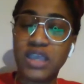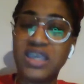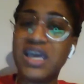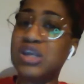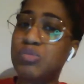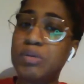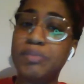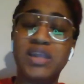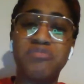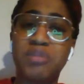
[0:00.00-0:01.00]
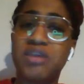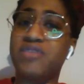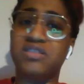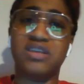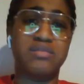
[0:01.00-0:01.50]
Y'all know people love being
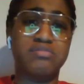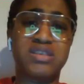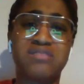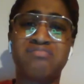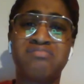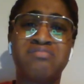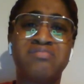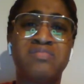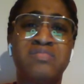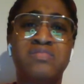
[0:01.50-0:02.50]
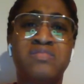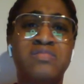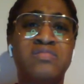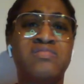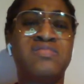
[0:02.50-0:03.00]
victims.
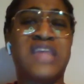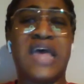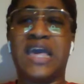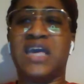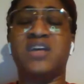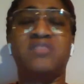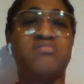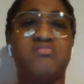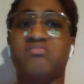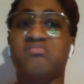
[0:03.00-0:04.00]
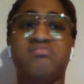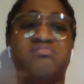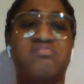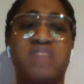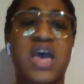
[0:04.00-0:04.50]
Like,
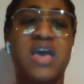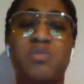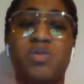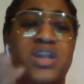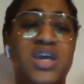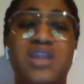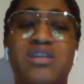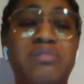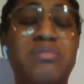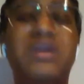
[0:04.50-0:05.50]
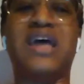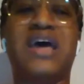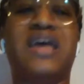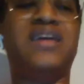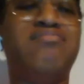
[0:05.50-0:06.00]
I ain't want nothing to do with
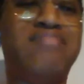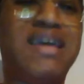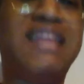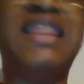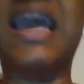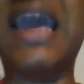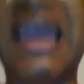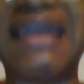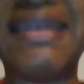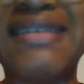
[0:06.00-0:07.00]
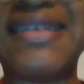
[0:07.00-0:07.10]
that. Nothing.